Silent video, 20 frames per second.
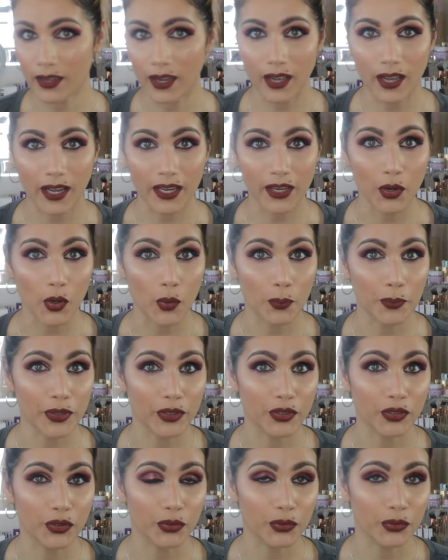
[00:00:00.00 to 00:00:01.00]
I hope
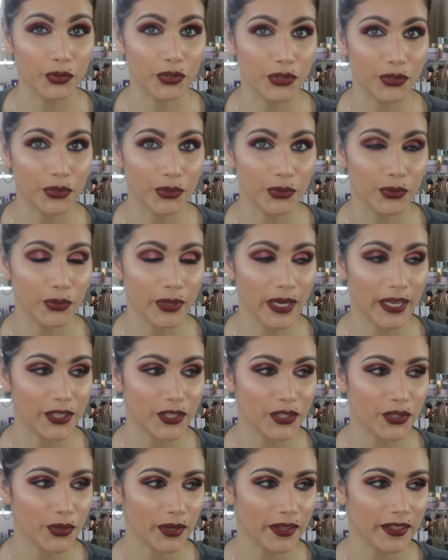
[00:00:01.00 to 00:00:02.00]
you do
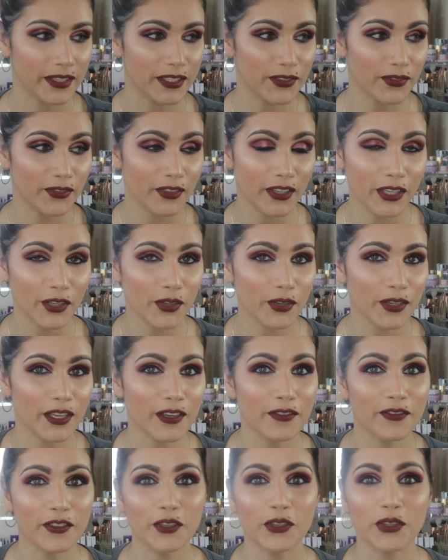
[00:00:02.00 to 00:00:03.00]
enjoy this video.
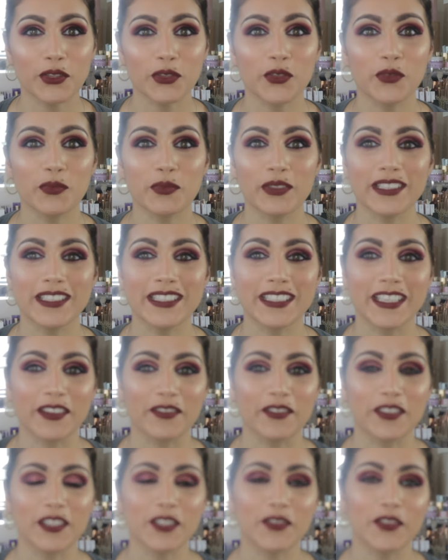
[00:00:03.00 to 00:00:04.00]
If you do, please
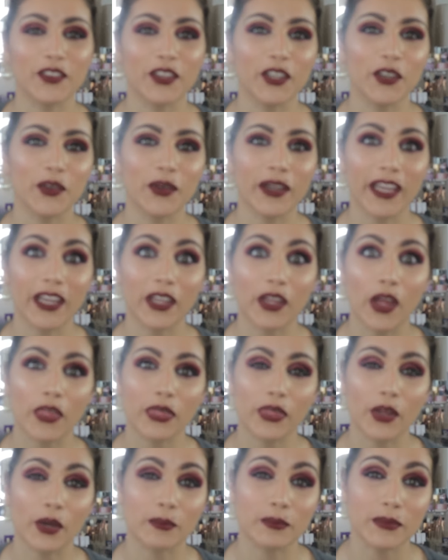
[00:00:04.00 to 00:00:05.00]
give this video a
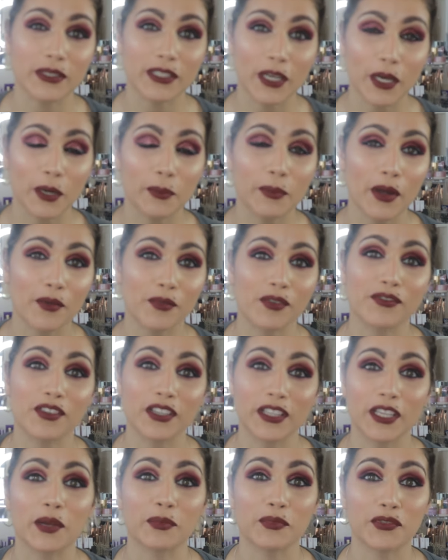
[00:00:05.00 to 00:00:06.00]
thumbs up. I would
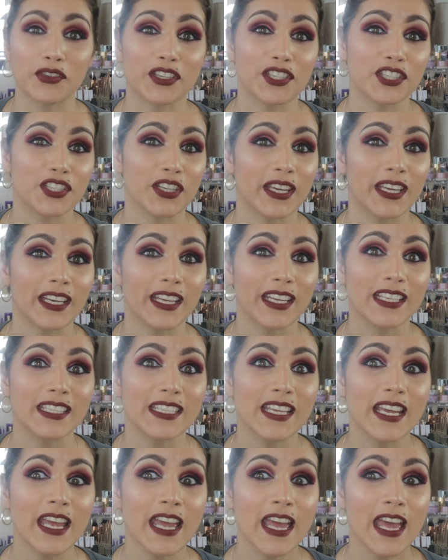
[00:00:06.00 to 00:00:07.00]
really appreciate
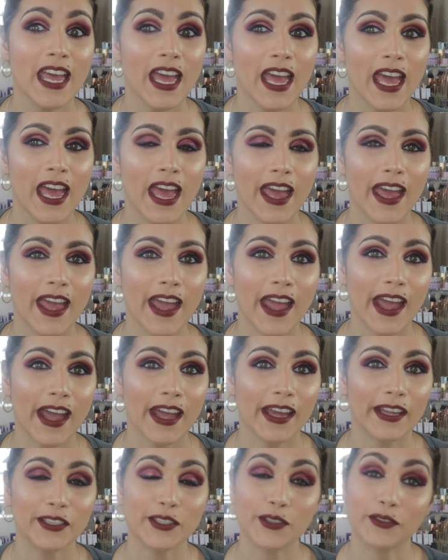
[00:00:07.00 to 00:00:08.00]
it.
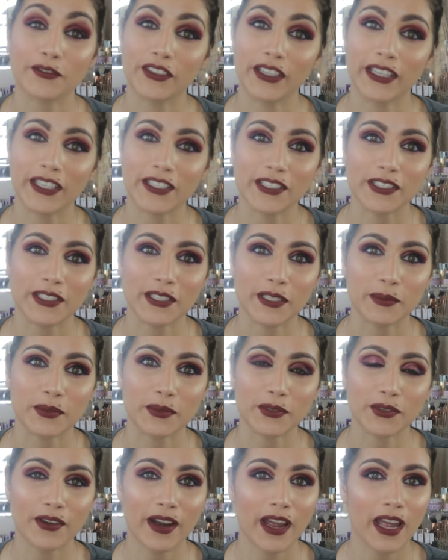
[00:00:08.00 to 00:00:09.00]
And don't forget to
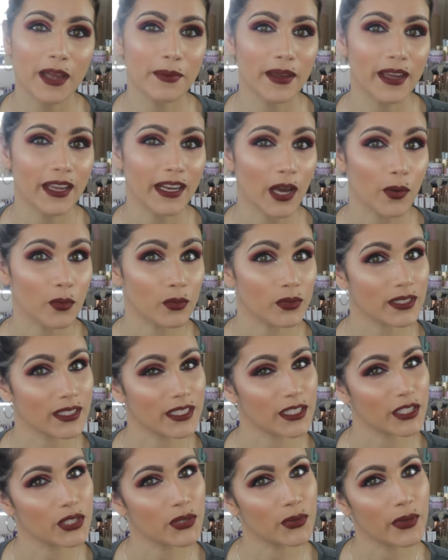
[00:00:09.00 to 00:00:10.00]
subscribe and I will
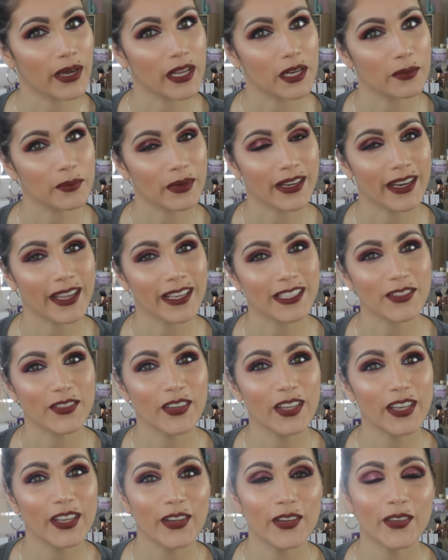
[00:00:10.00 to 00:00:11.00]
see you in my next
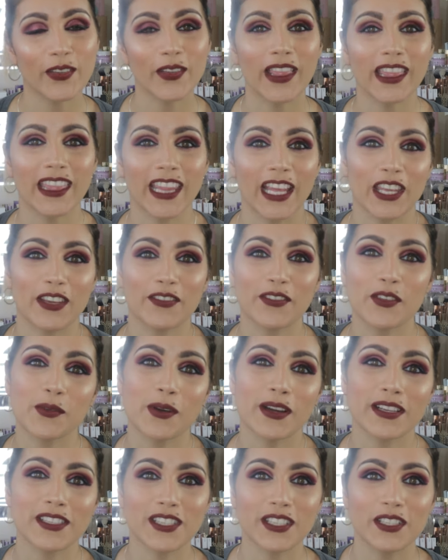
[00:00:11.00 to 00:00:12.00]
video. Thank you for
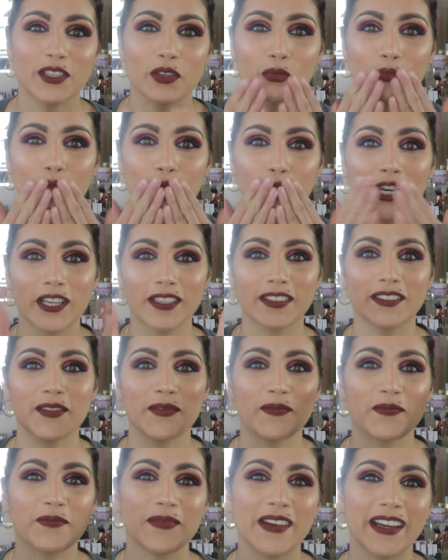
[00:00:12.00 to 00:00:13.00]
watching.
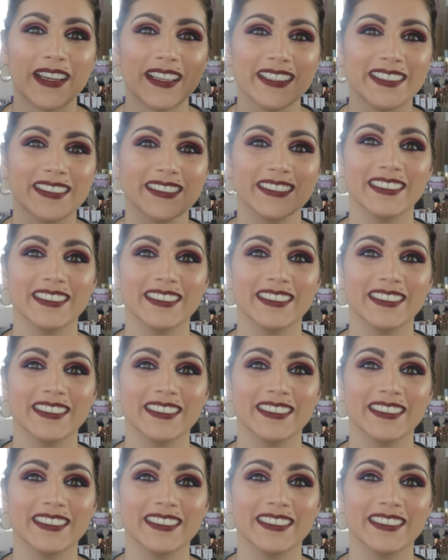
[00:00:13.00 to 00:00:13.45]
Bye.